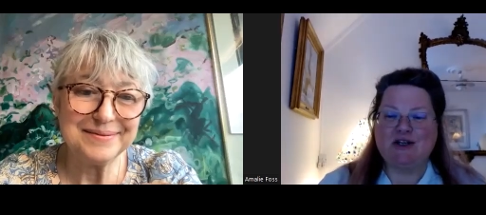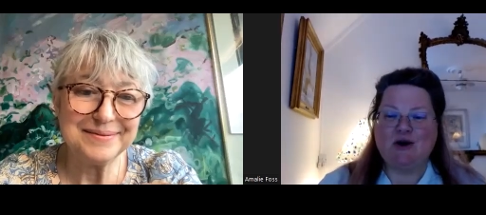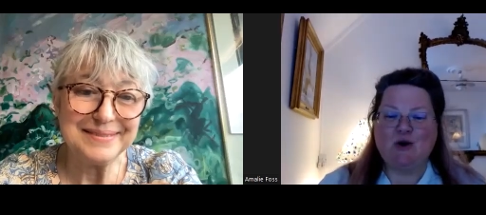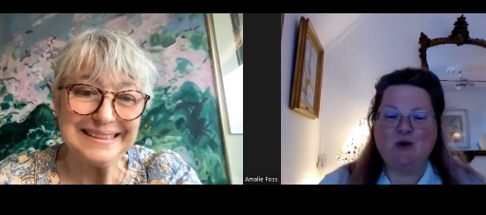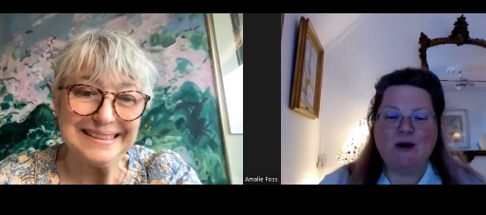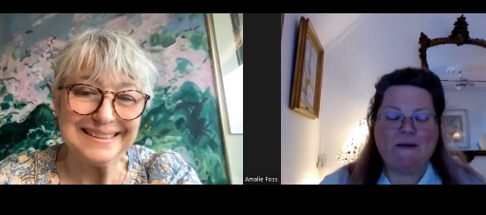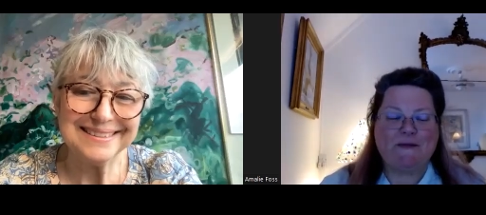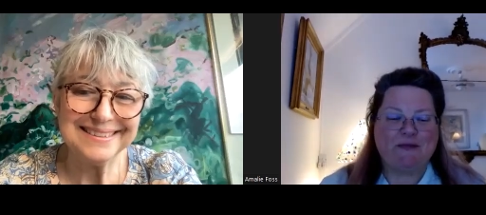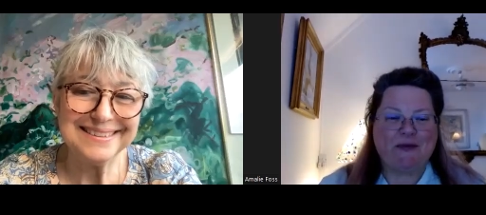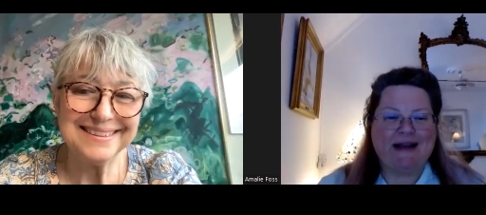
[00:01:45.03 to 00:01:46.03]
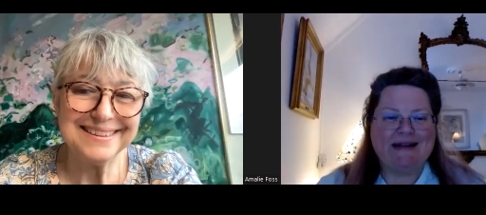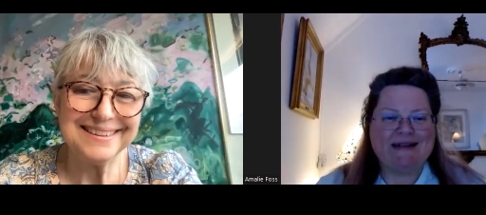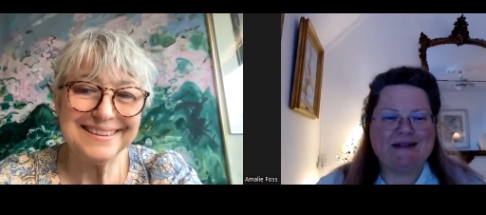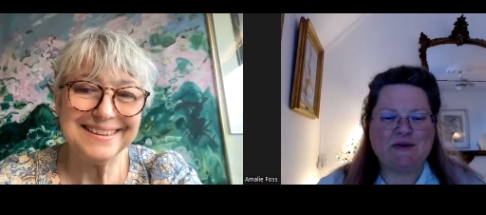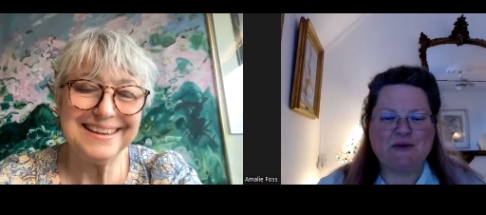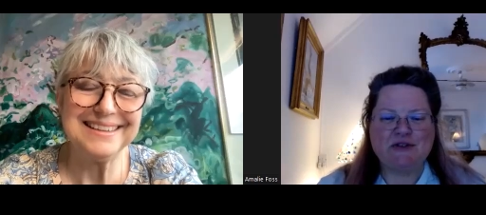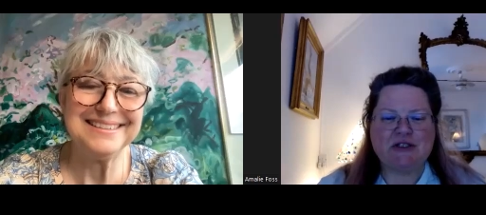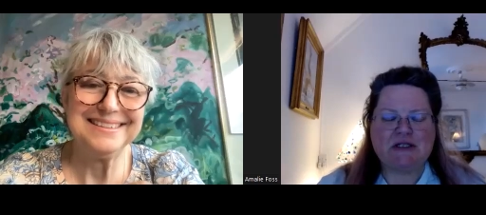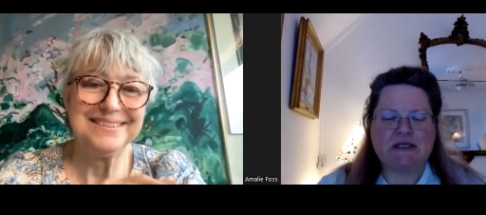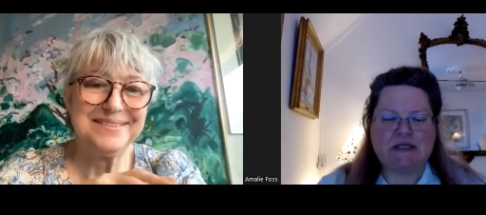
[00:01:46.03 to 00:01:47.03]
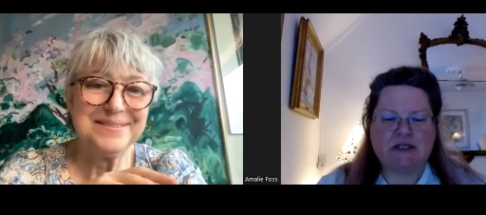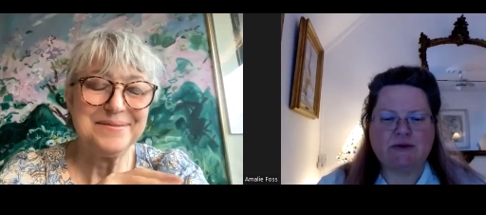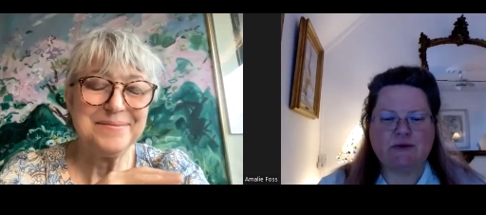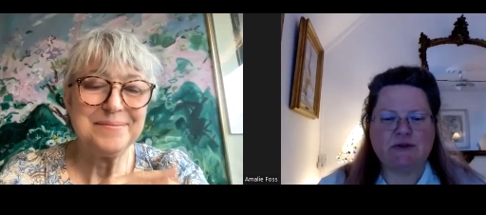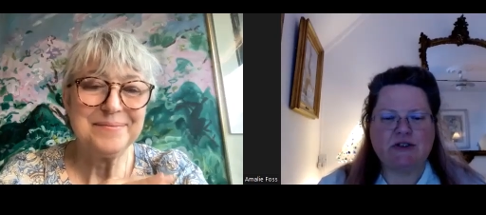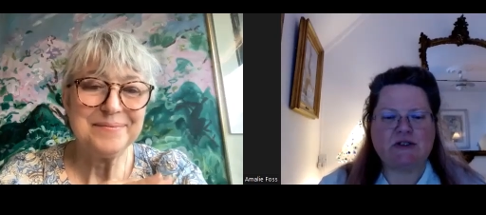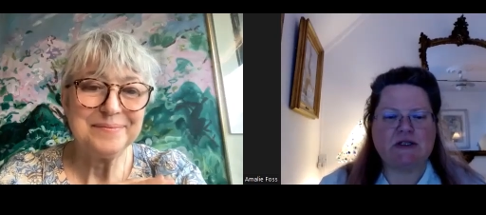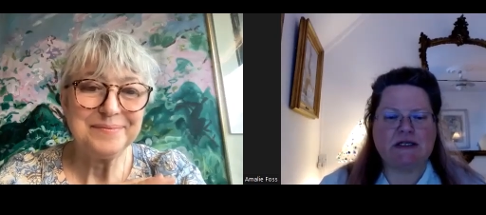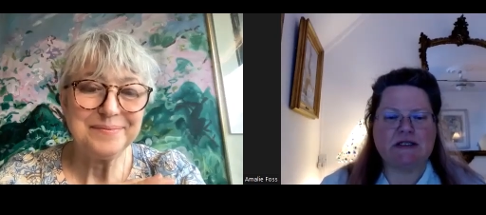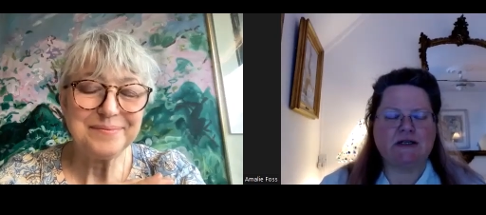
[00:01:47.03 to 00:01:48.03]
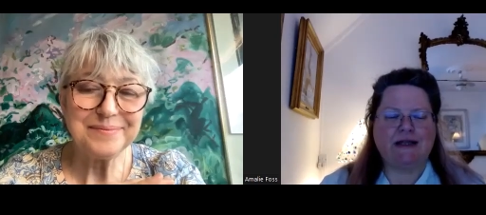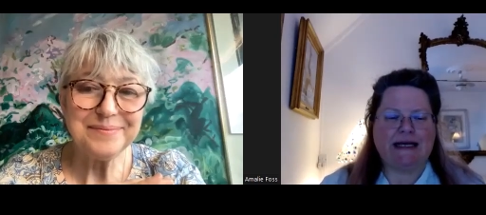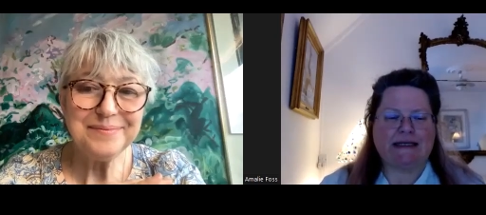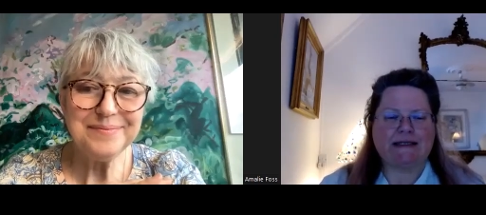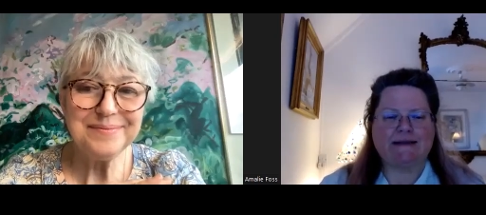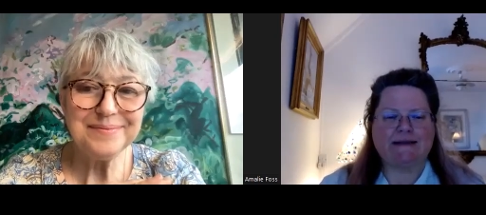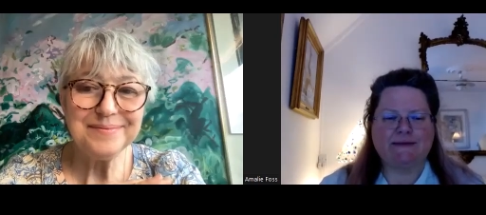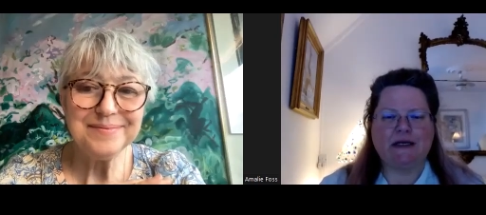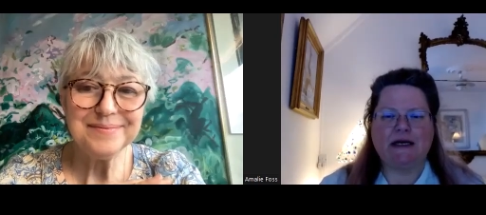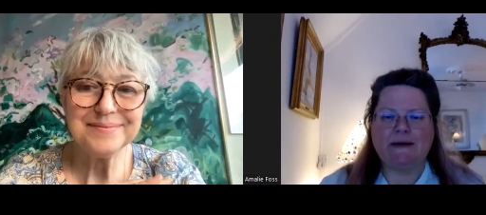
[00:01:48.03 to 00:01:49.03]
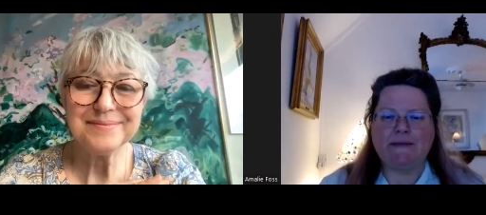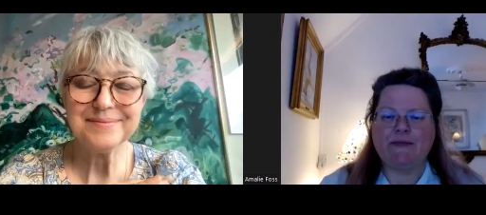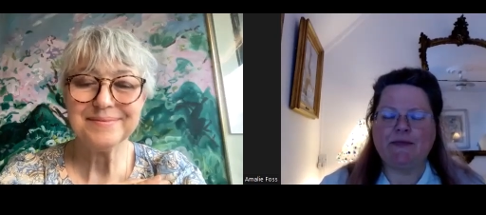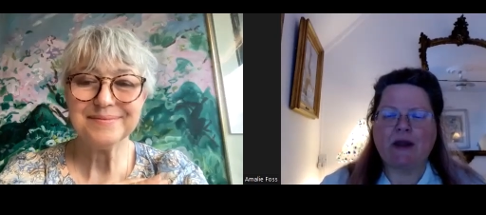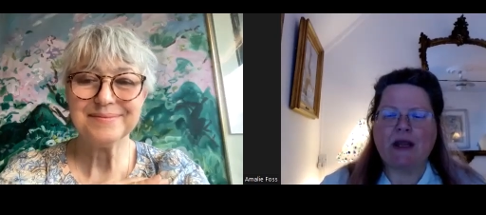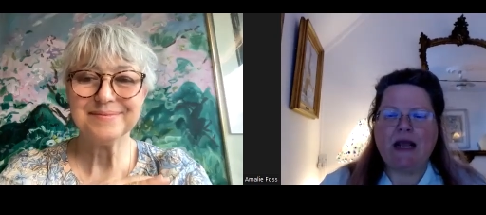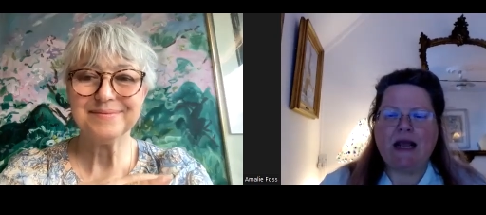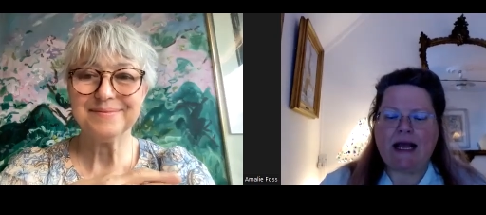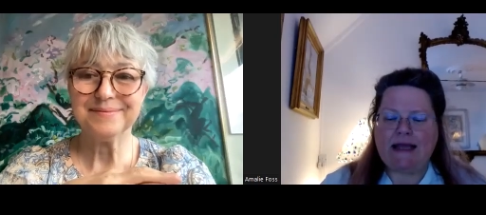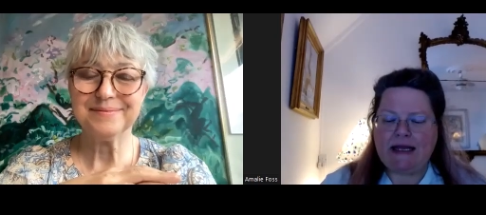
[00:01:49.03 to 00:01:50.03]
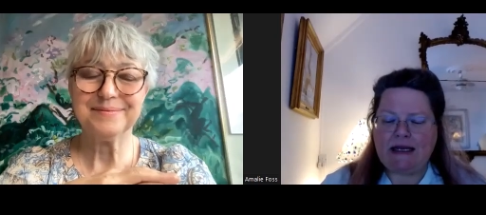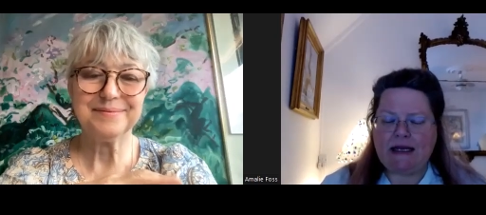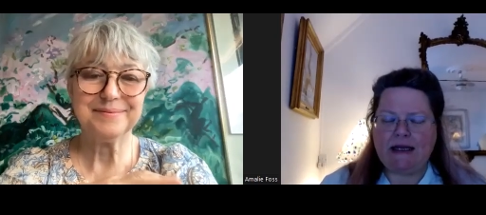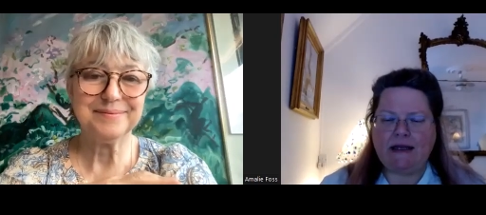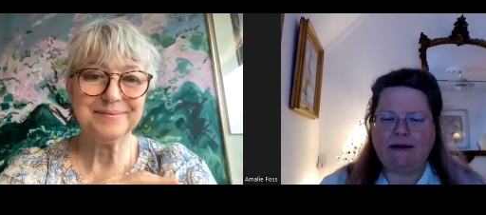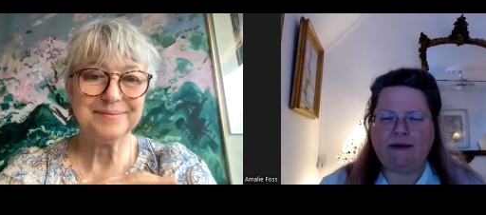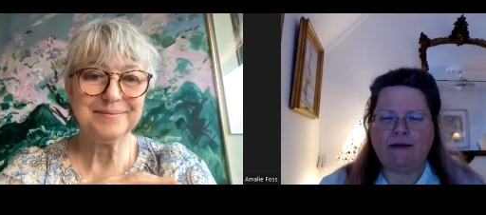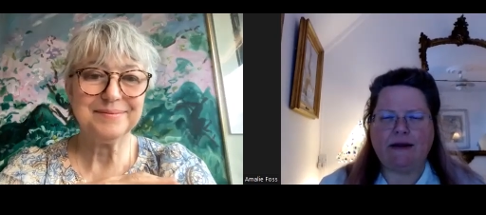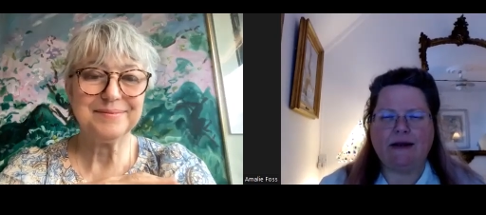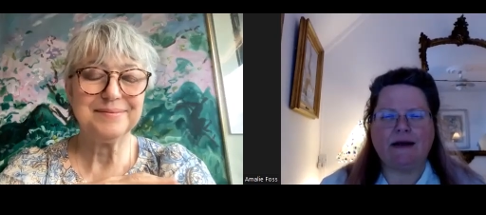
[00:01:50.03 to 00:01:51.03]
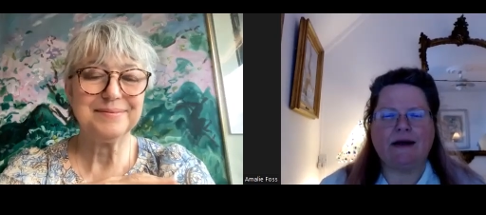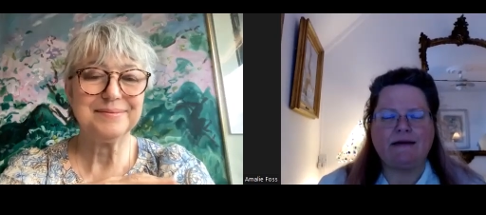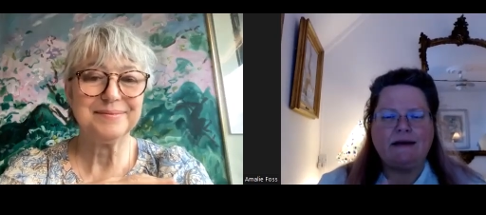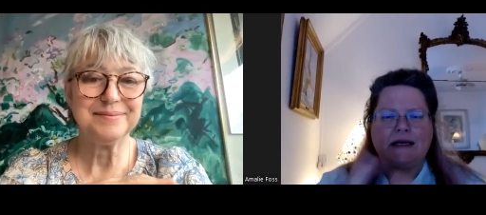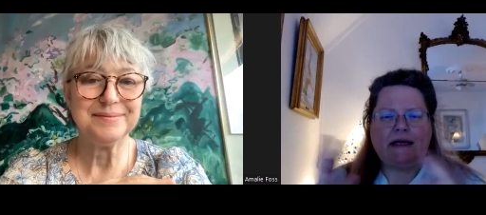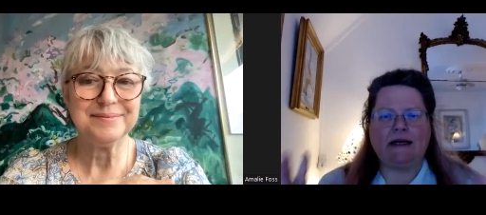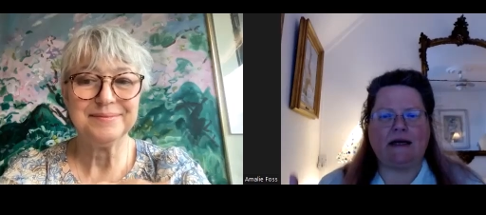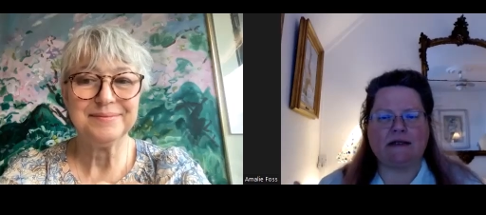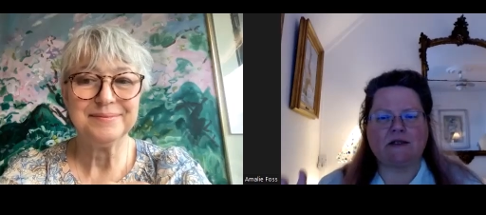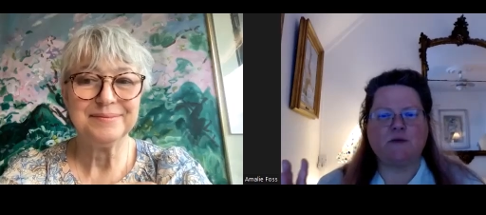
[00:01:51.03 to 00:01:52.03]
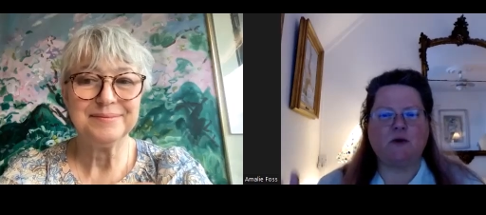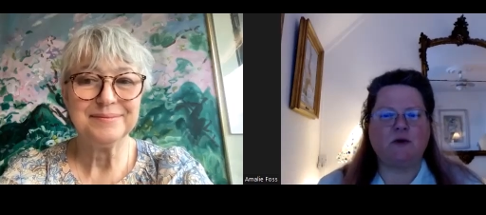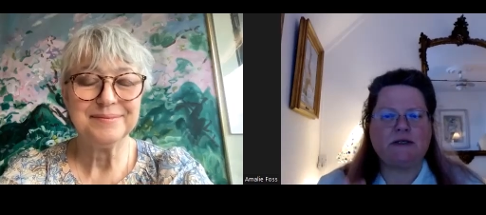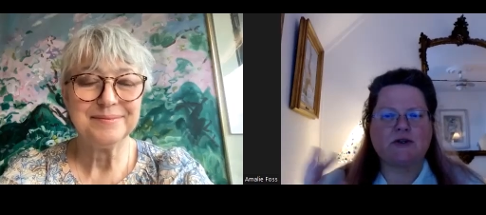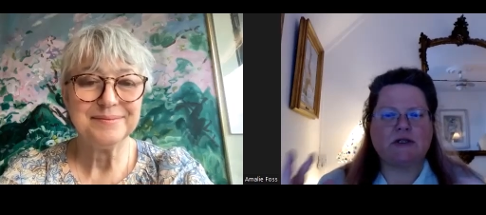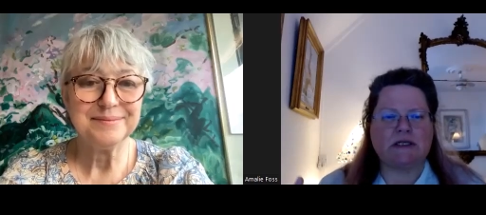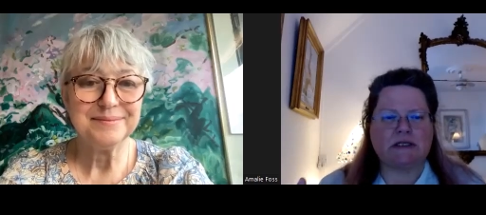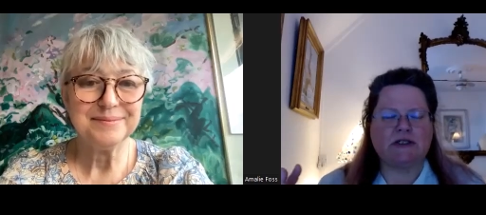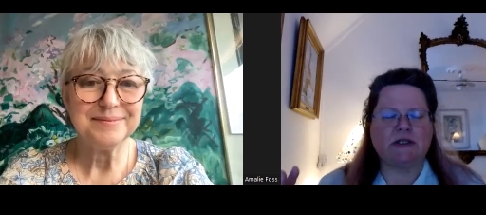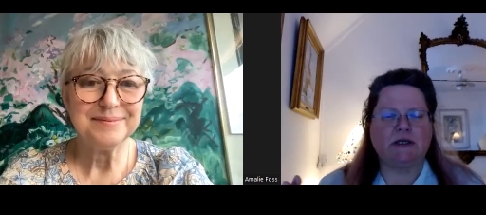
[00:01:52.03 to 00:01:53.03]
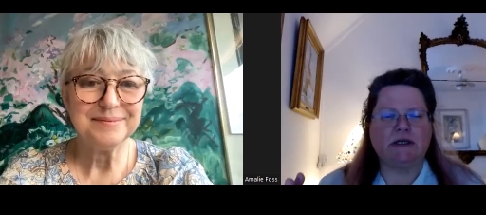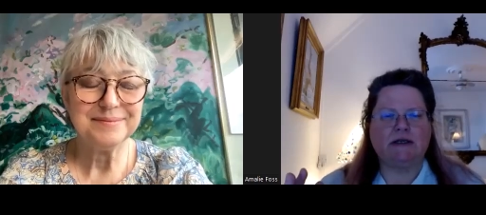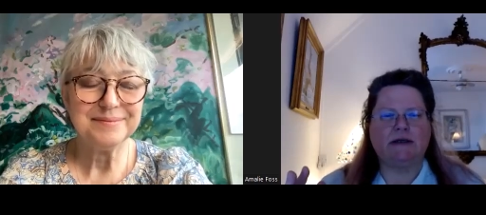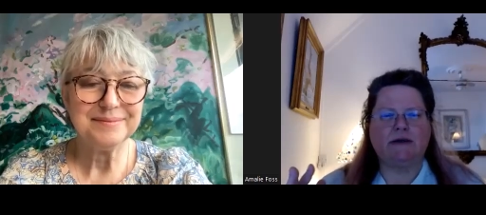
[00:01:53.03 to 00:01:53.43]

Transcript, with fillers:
Speaker 1: So, um, so yes. we'll just touch we'll just touch on that, um, and then the I think a, a small introduction,